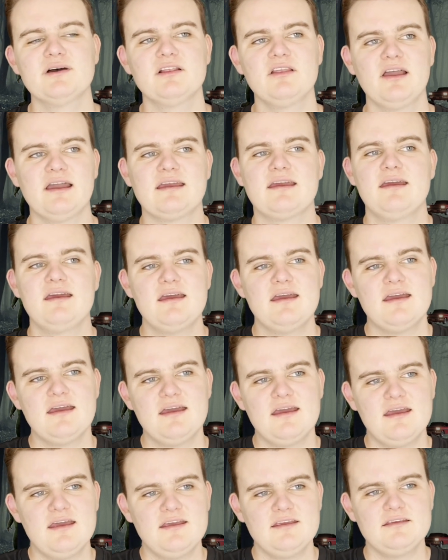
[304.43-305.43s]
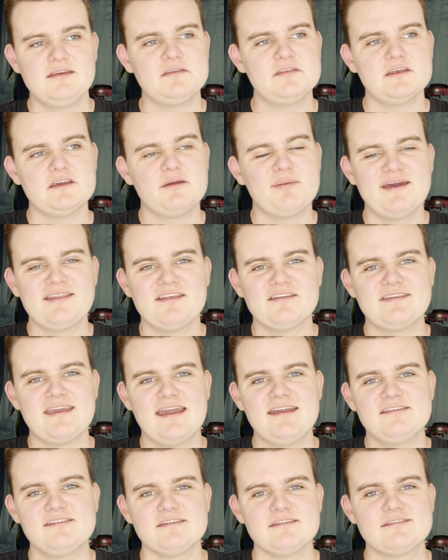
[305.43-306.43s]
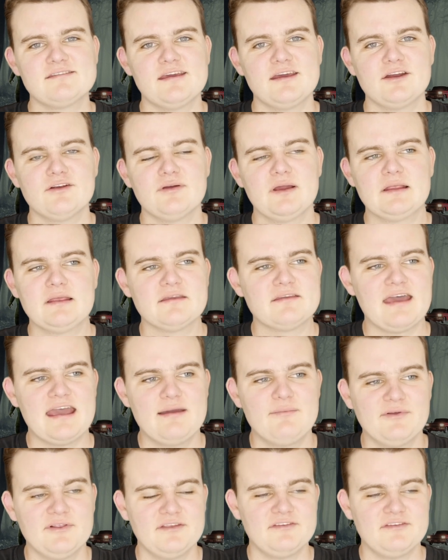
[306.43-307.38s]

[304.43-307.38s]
Like, you think about the dancing scene around the table,